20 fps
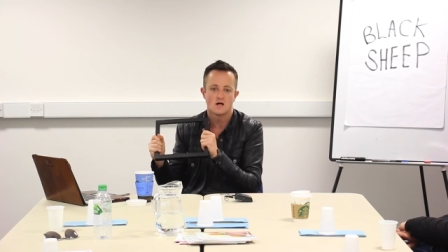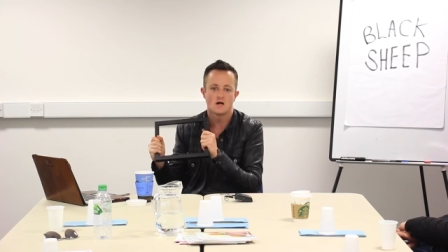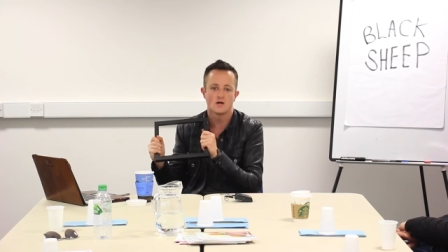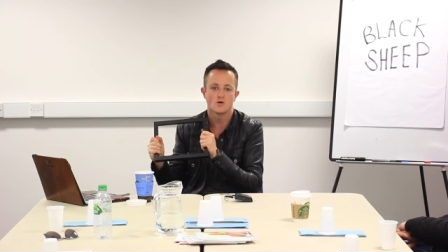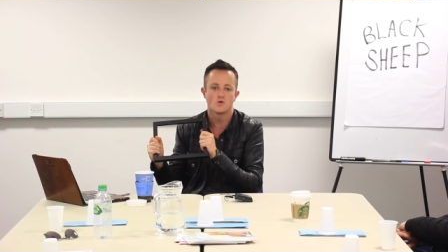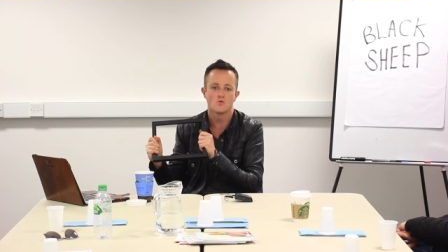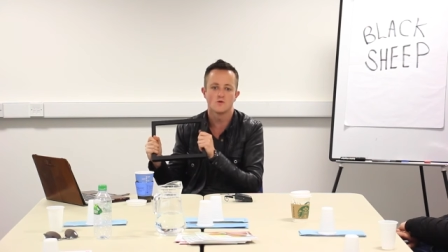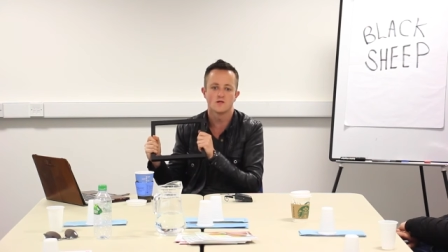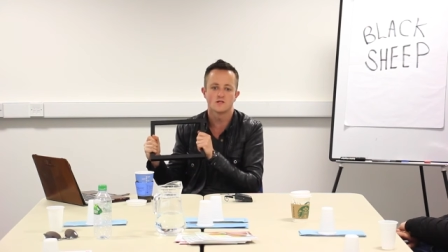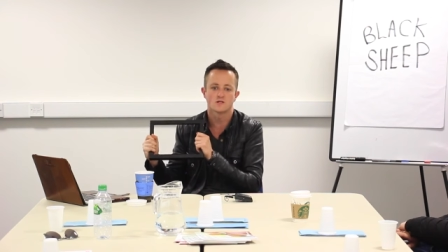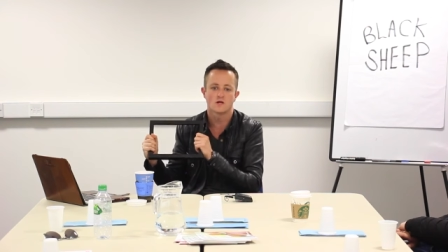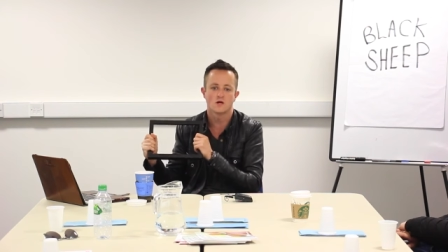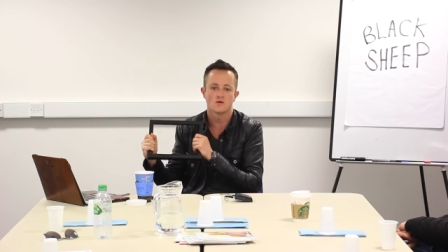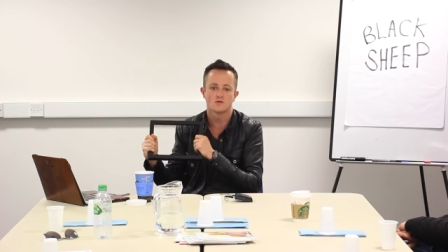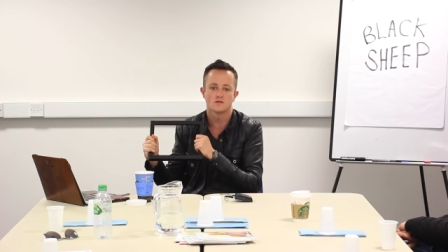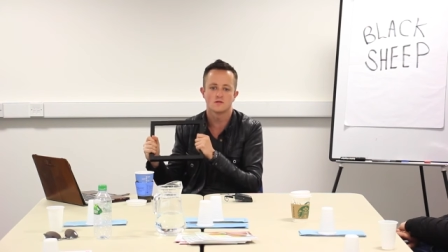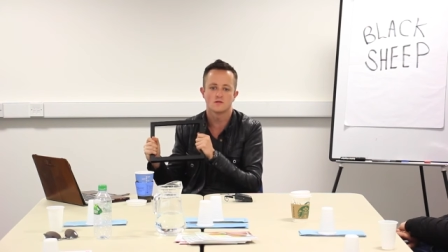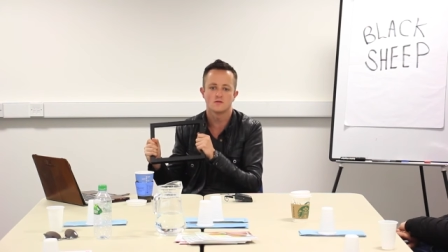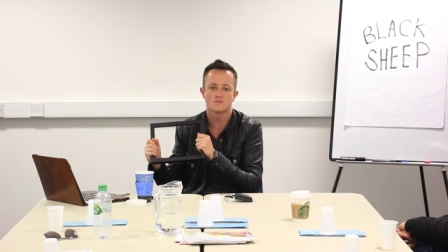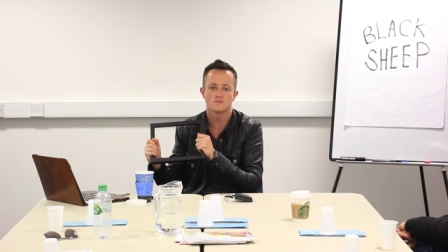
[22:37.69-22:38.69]
I always
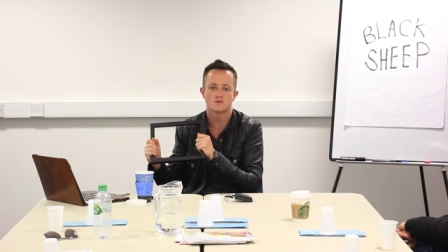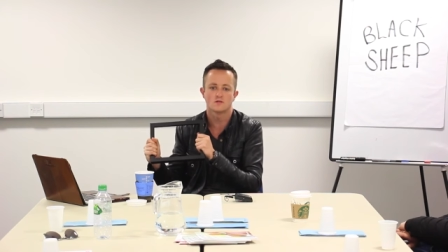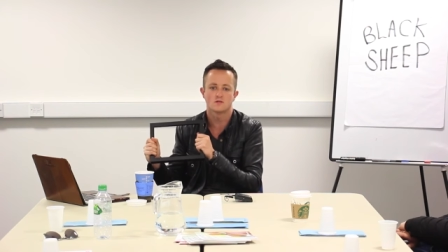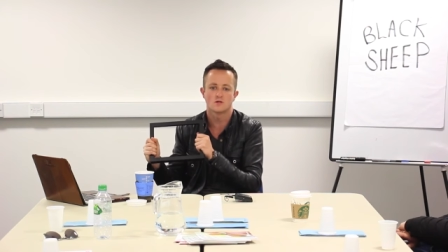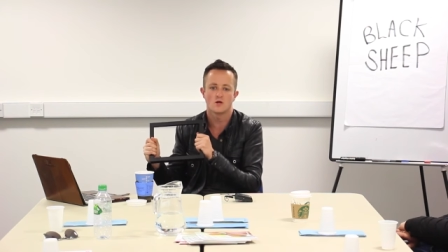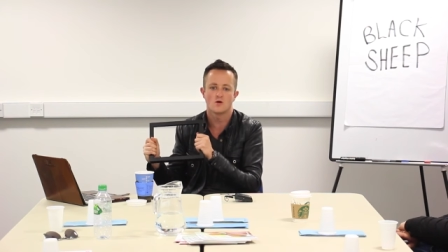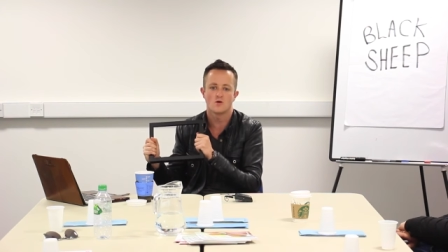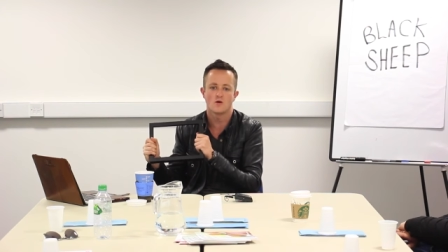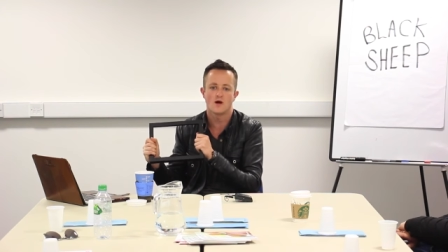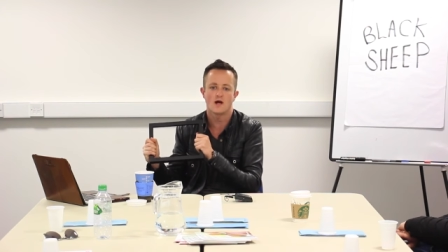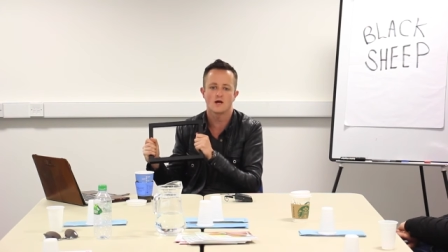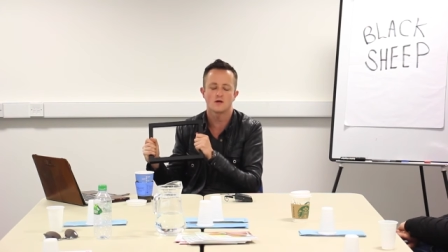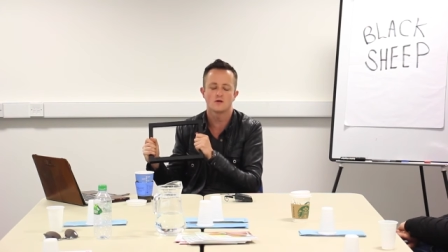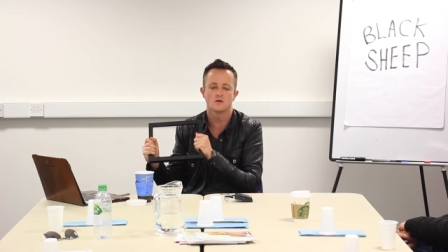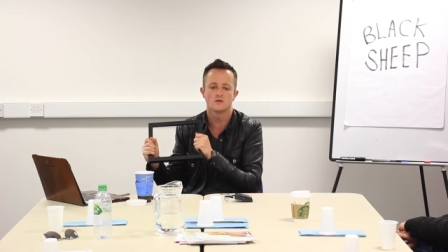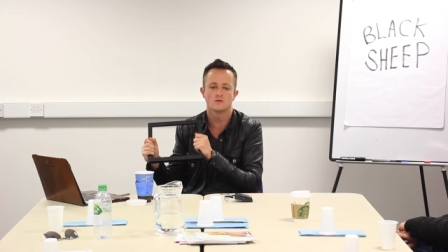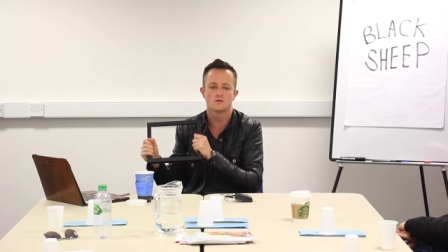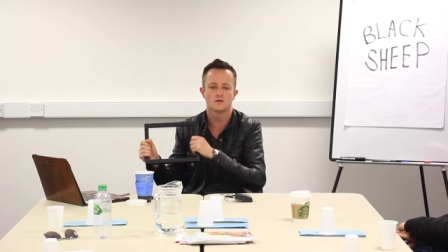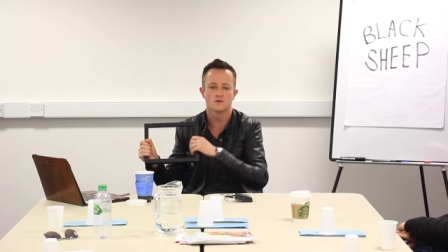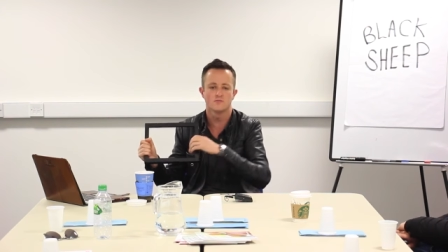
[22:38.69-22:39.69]
go to them, so hang
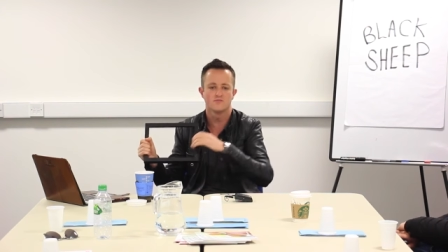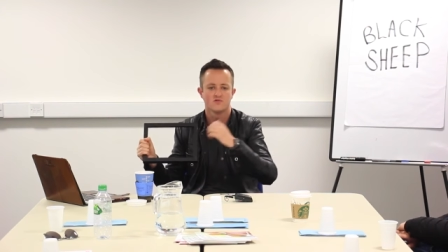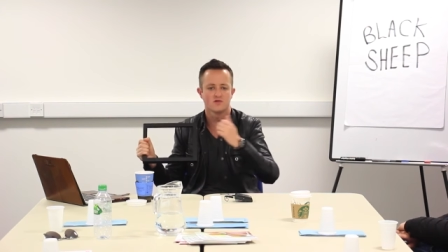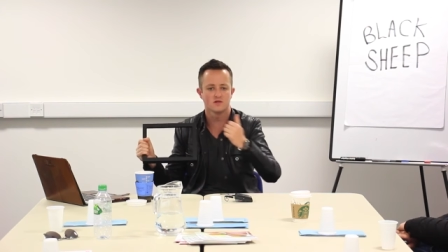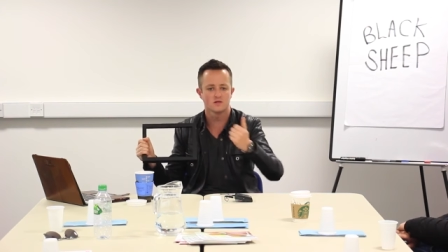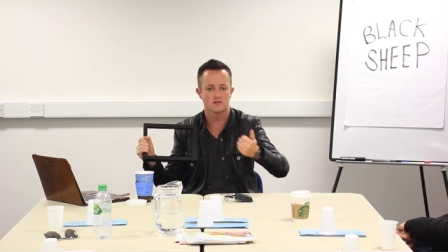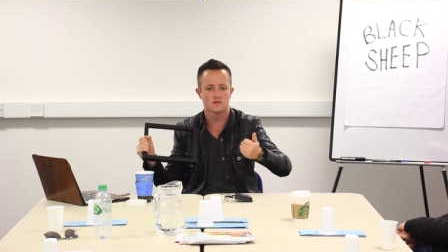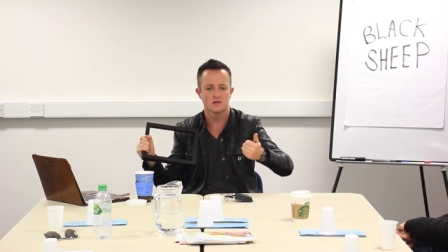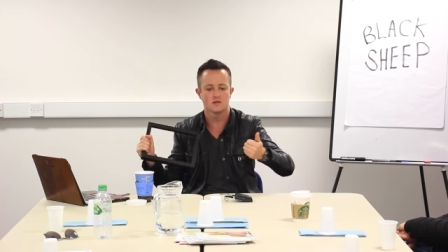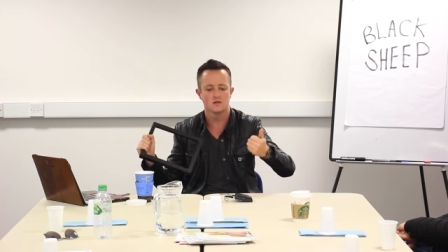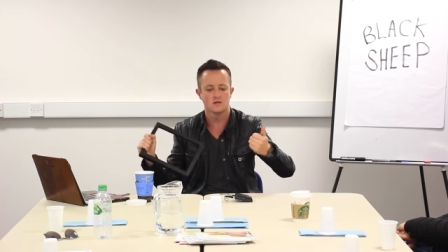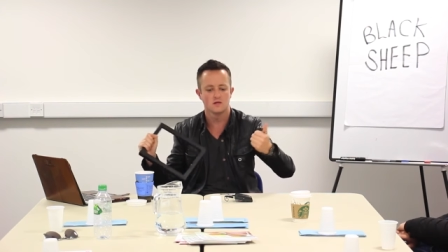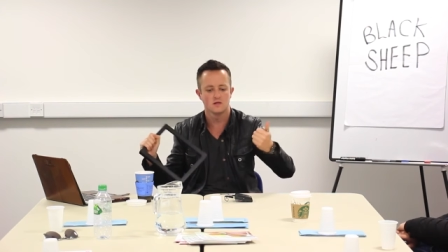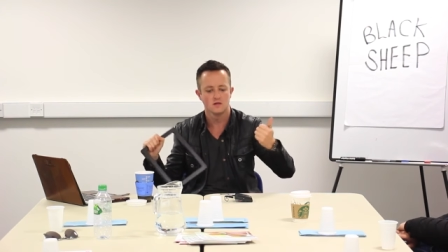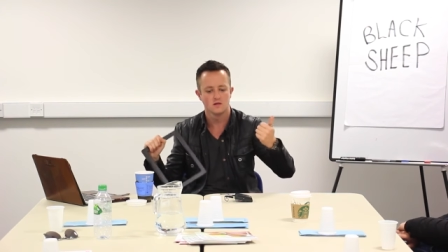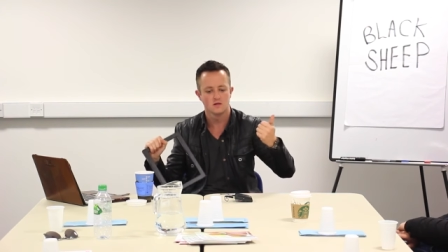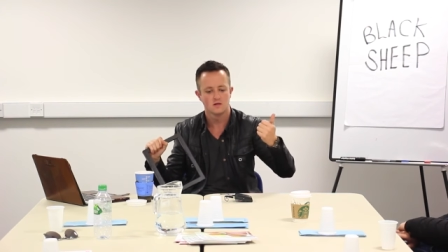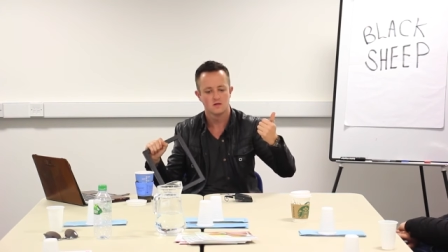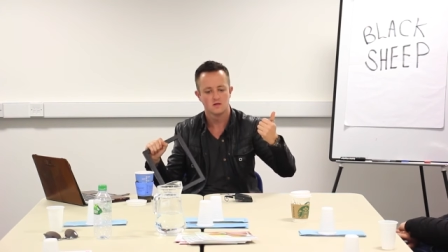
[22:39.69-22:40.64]
on, you're pretty,